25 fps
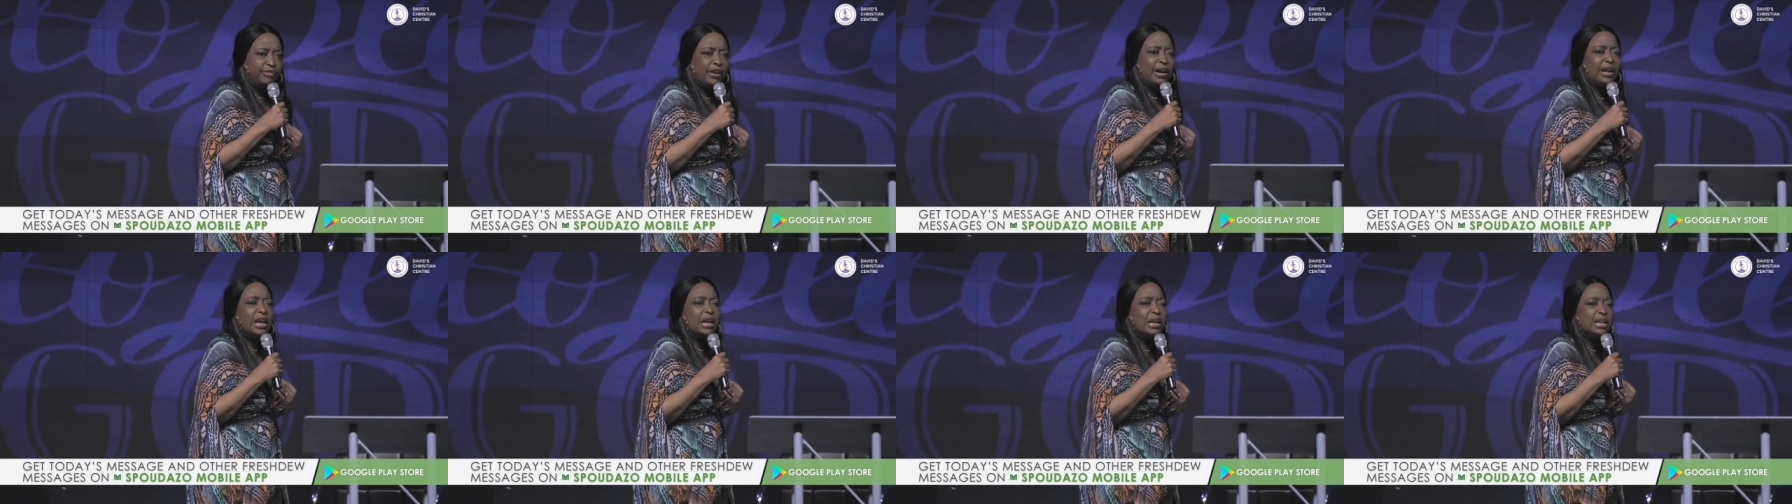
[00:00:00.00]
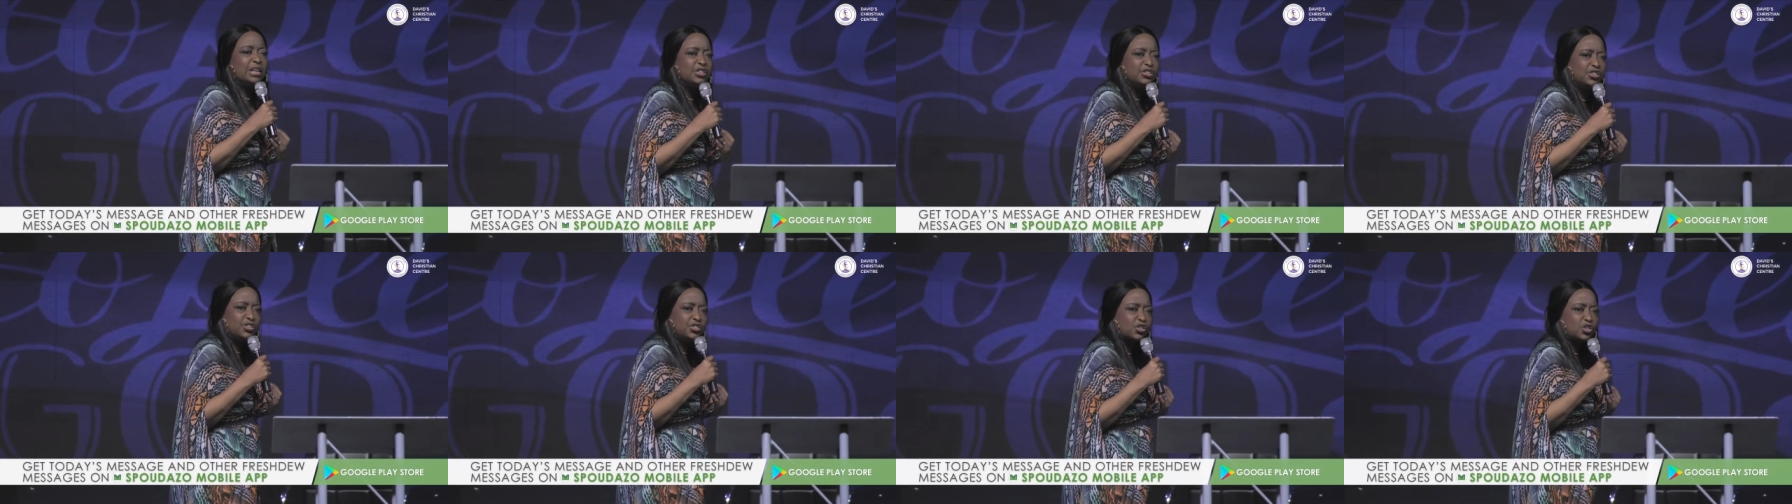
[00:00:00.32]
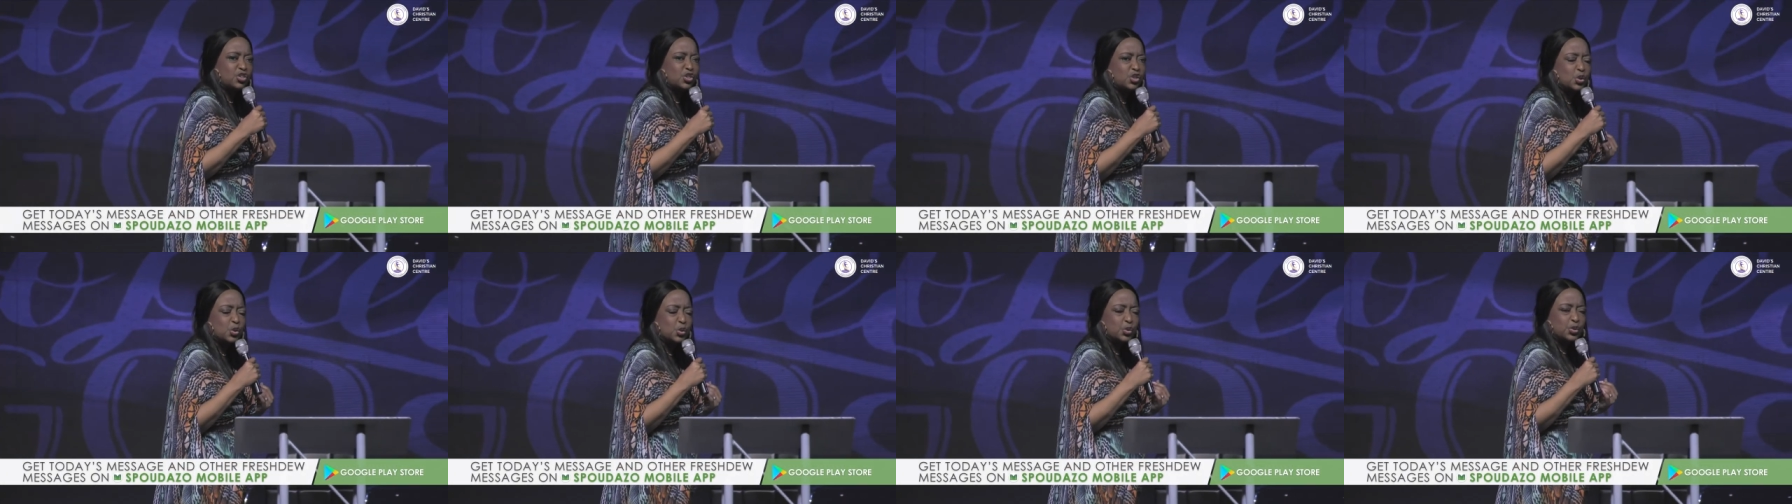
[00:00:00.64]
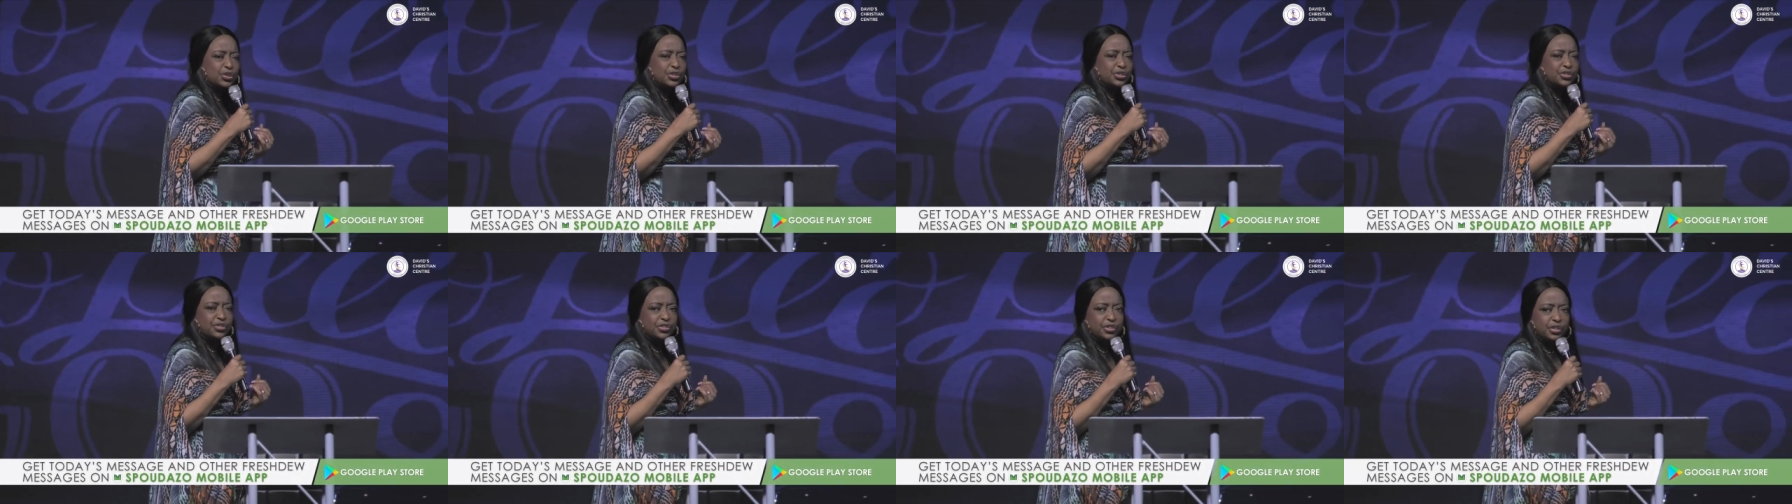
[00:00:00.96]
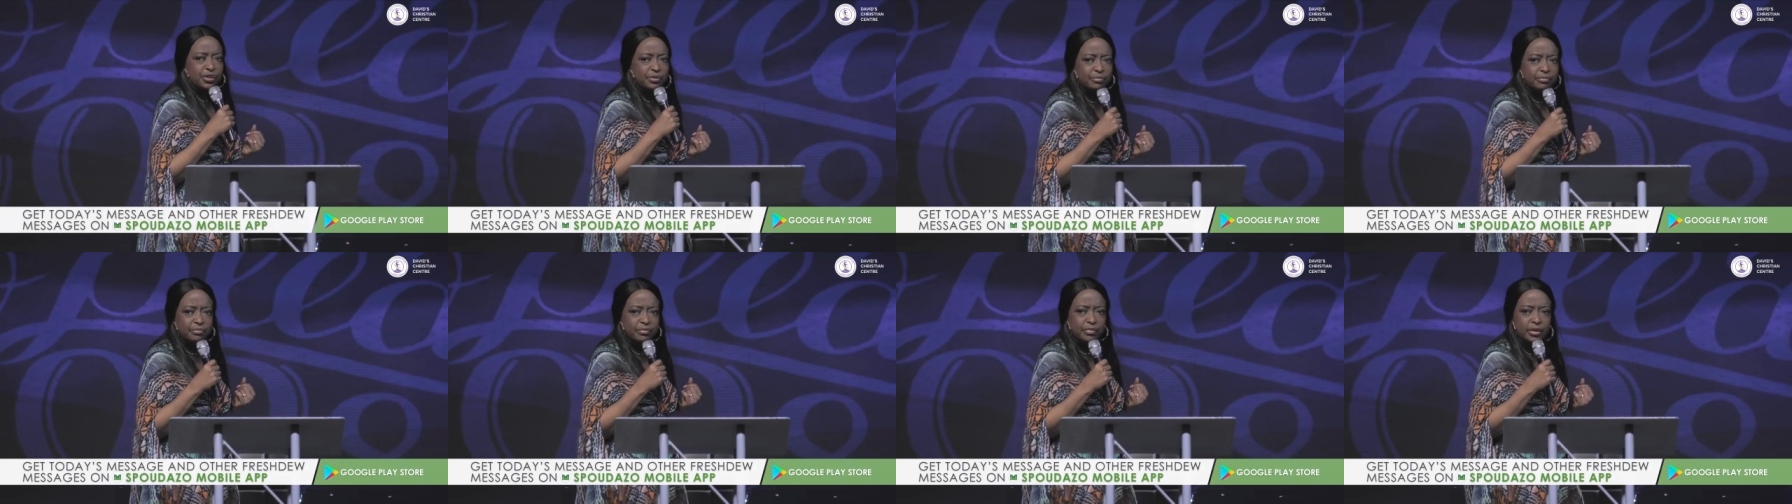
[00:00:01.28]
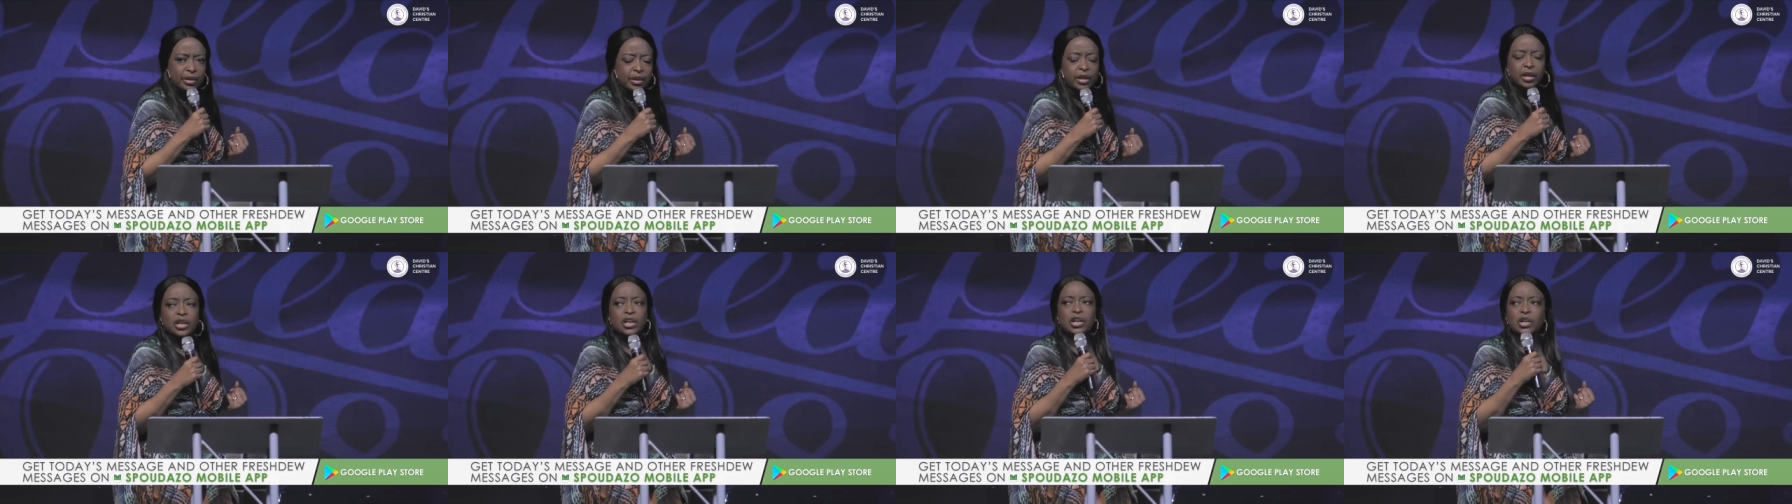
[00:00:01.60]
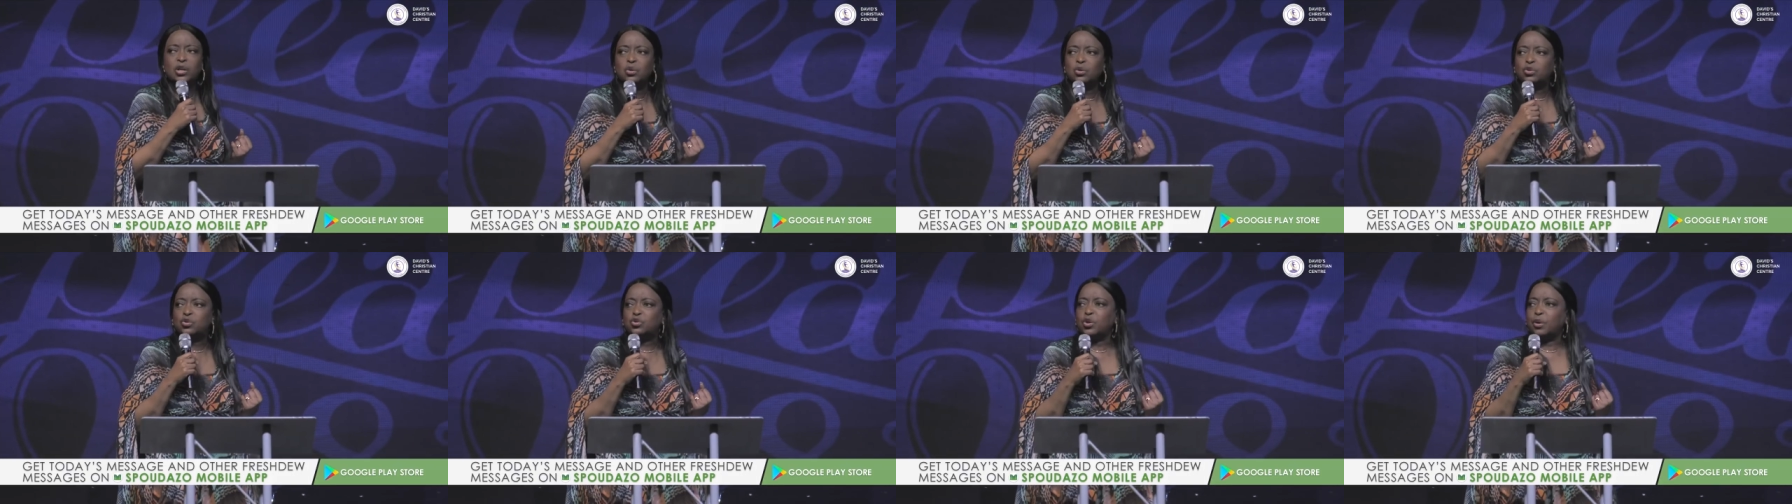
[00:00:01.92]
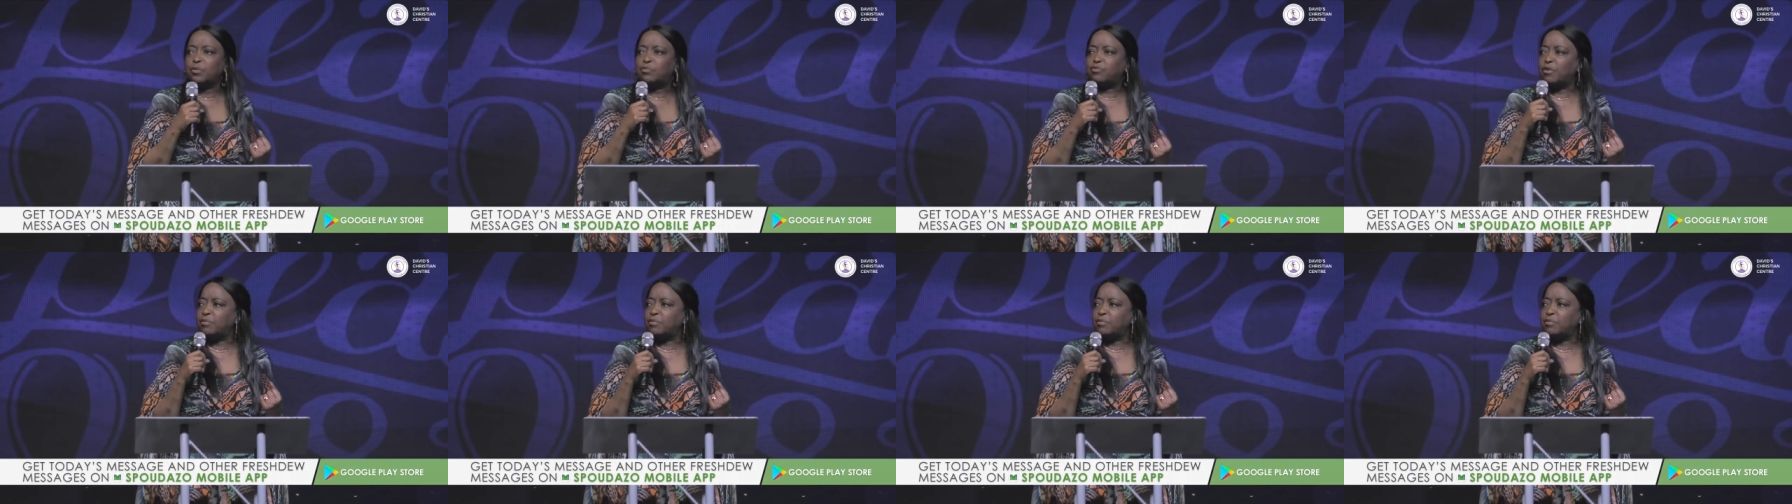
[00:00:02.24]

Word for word: Finally, Jesus noticed him. He looked